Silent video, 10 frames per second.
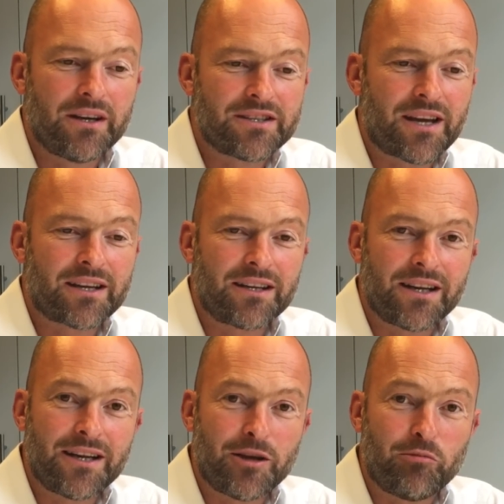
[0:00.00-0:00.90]
And
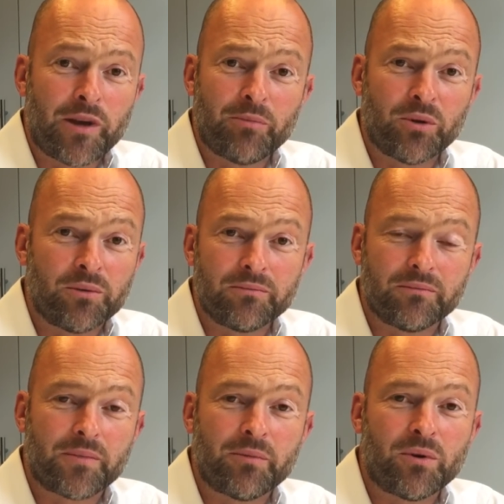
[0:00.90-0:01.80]
secondly, people.
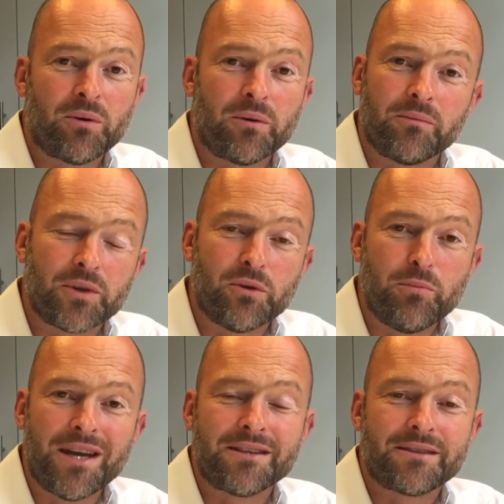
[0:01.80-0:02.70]
People you
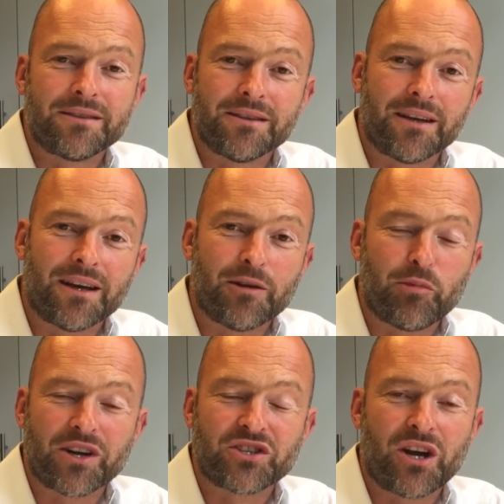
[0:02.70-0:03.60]
meet uh,
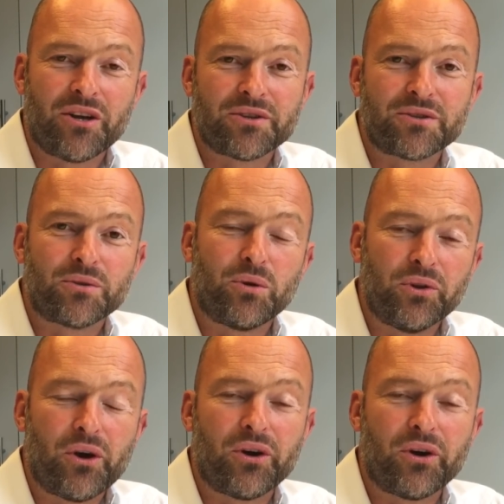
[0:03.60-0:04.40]
by chance or